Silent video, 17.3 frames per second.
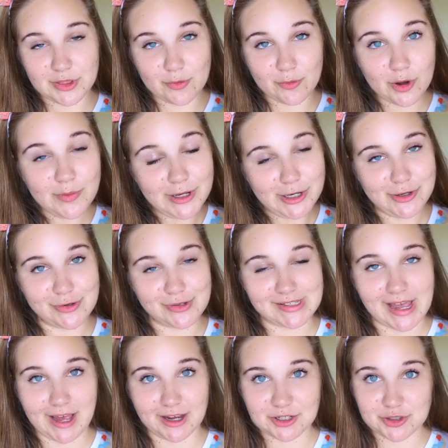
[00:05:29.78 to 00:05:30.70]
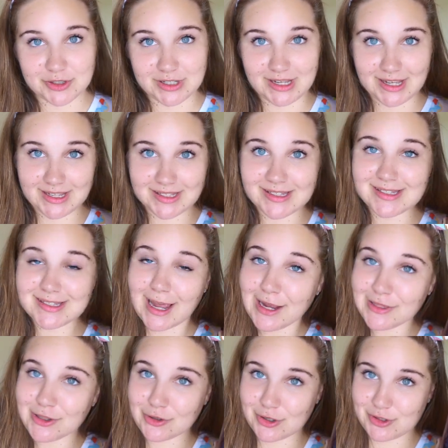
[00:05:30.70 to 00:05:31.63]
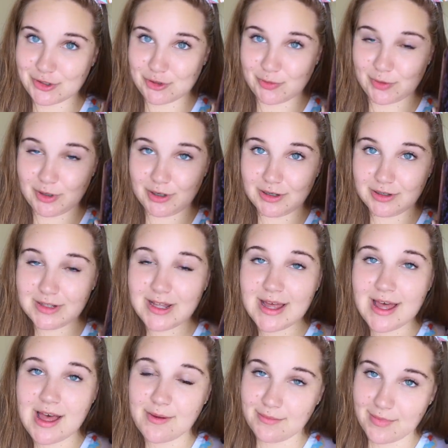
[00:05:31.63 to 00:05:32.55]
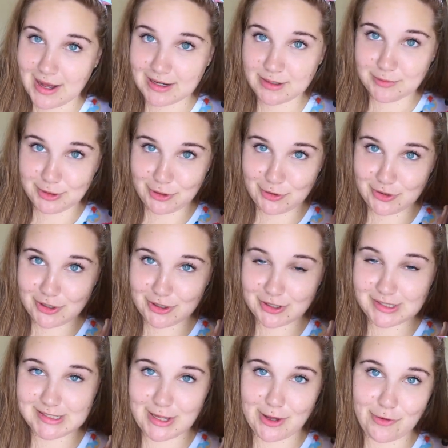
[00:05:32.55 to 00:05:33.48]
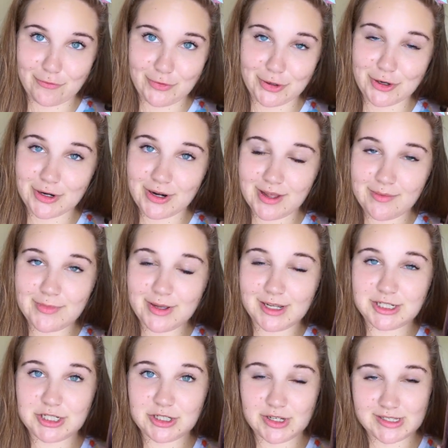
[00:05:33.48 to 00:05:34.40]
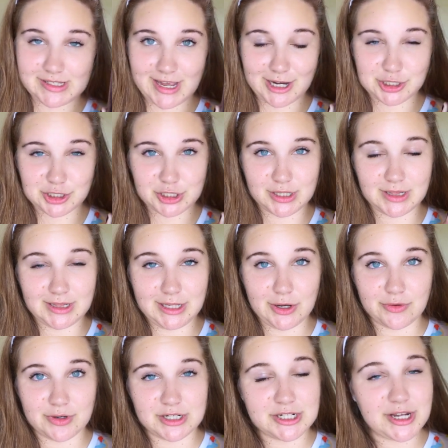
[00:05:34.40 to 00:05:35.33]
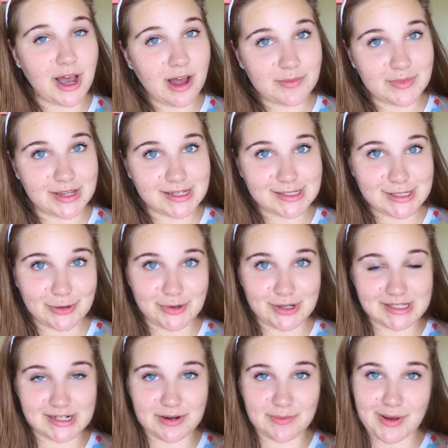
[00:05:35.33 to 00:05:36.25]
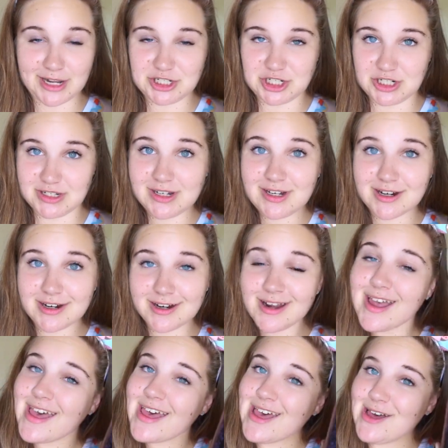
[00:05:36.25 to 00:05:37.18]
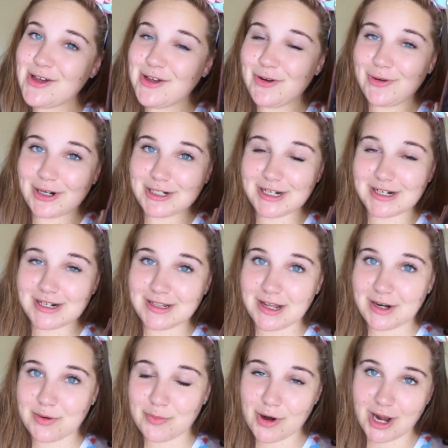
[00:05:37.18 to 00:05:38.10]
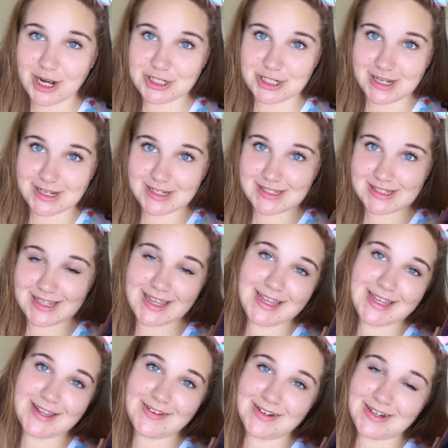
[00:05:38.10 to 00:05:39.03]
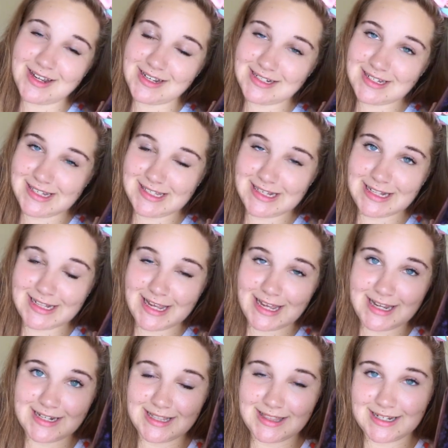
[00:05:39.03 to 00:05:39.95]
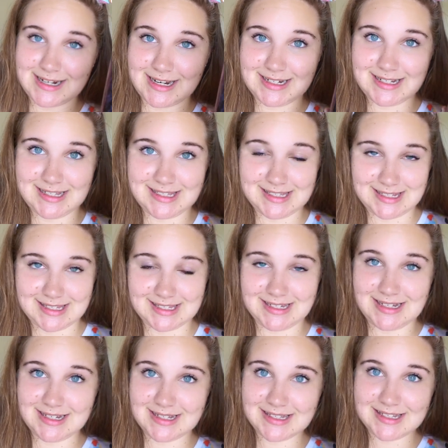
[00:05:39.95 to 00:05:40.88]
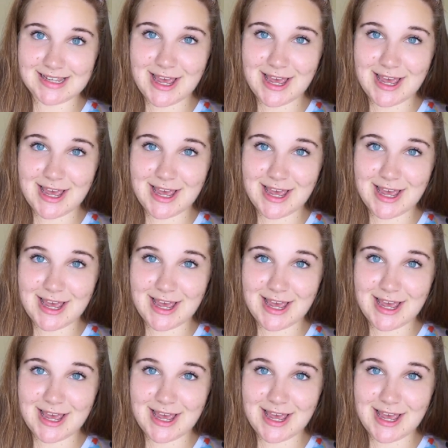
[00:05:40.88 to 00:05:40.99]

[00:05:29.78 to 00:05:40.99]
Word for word: the woman who's actually inside the crystal ball Madame Leota herself and her image is actually Leota Toombs, who is an Imagineer who worked on a lot of projects in Disneyland in the 1960s.